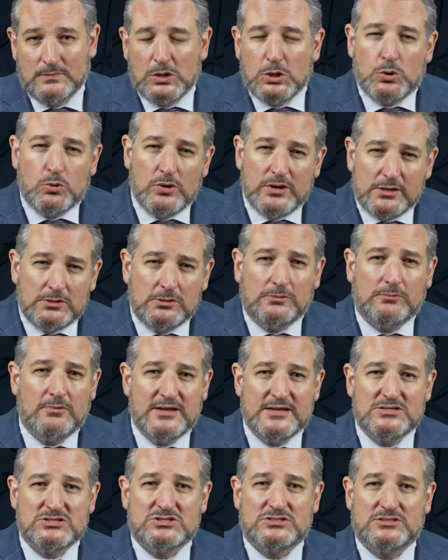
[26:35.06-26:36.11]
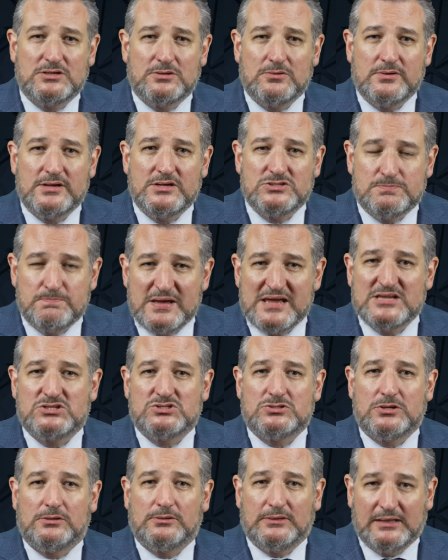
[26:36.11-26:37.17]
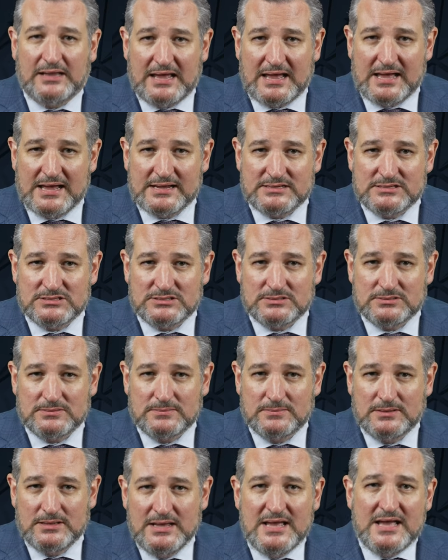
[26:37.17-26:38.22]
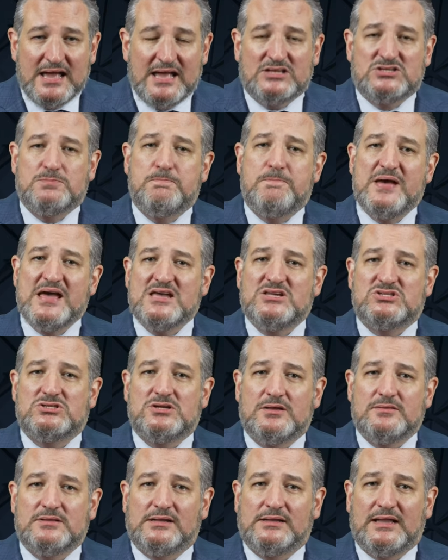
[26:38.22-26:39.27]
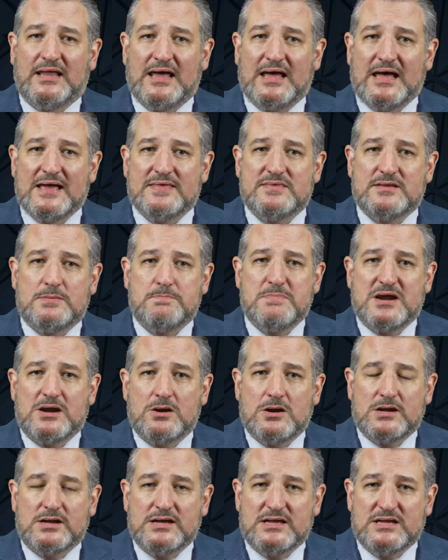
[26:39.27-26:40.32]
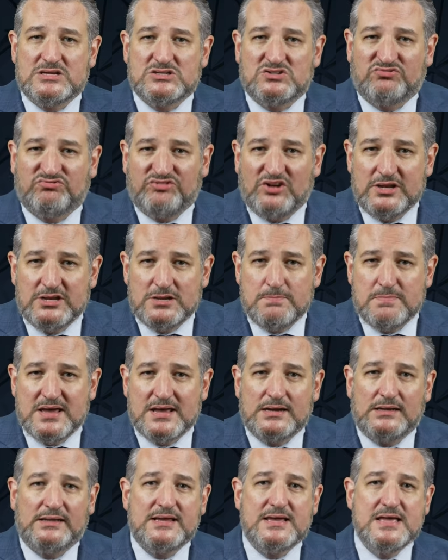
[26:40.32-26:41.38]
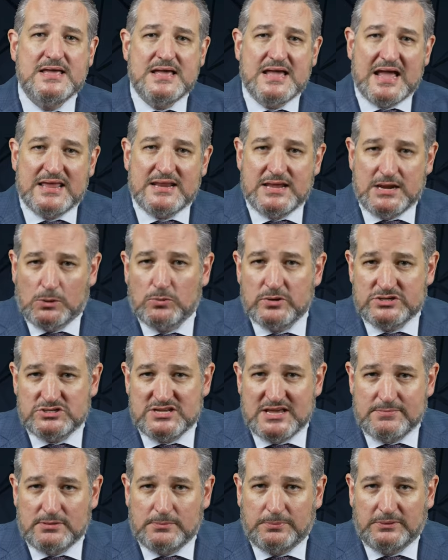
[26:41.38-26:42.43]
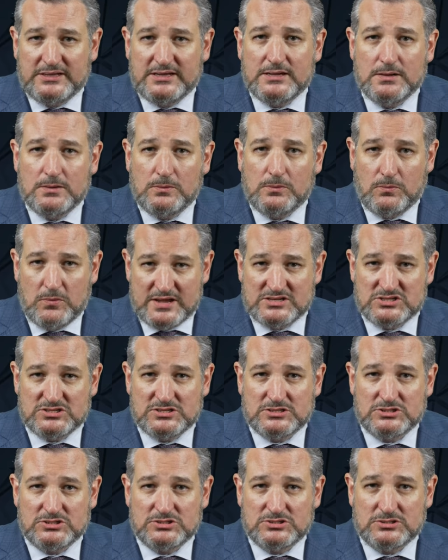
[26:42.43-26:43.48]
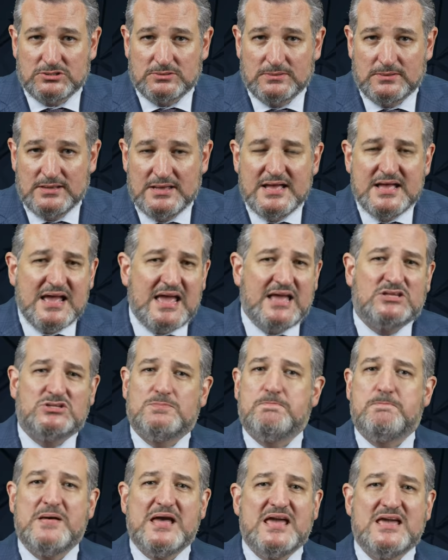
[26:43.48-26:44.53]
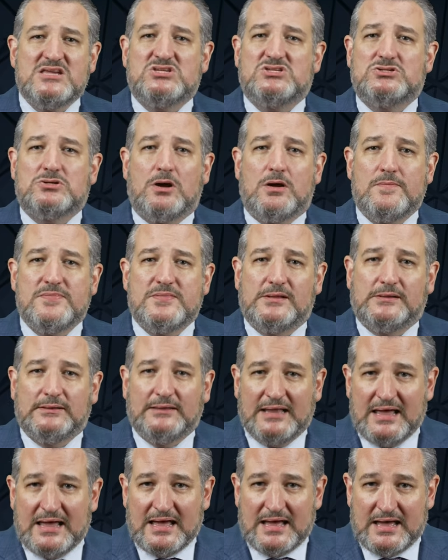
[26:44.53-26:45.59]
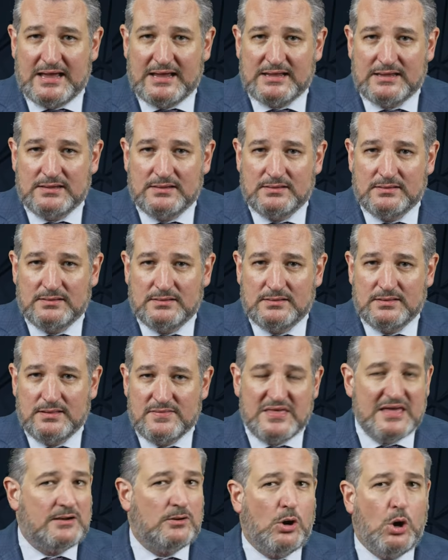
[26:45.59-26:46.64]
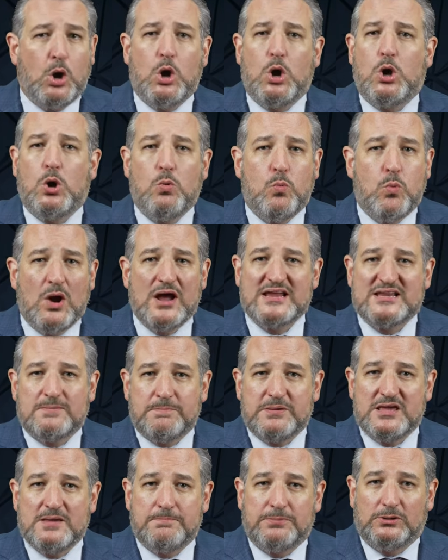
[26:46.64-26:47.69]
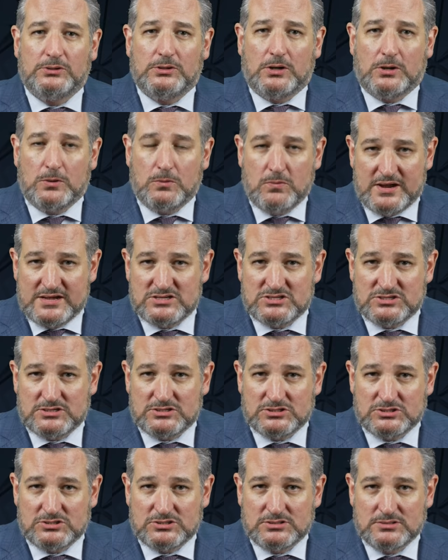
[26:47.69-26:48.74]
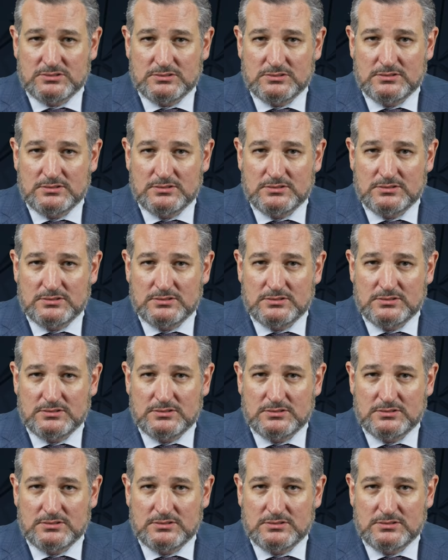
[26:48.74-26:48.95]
Critical race theory is based on lies. It's based on the lie that America is fundamentally and irredeemably racist. It's based on the lie that all white people are racist.